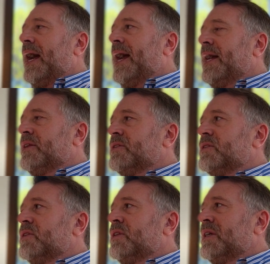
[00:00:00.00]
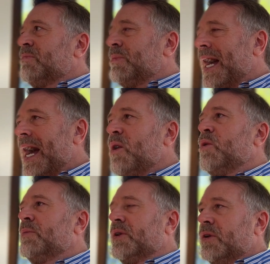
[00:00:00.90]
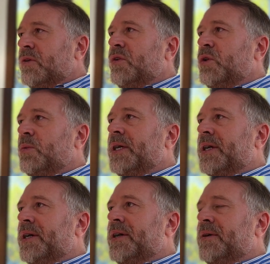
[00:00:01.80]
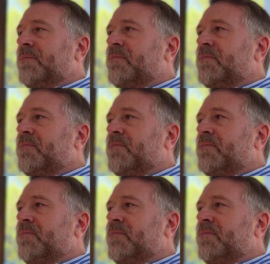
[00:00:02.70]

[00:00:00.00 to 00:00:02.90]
and the empowerment of who we are.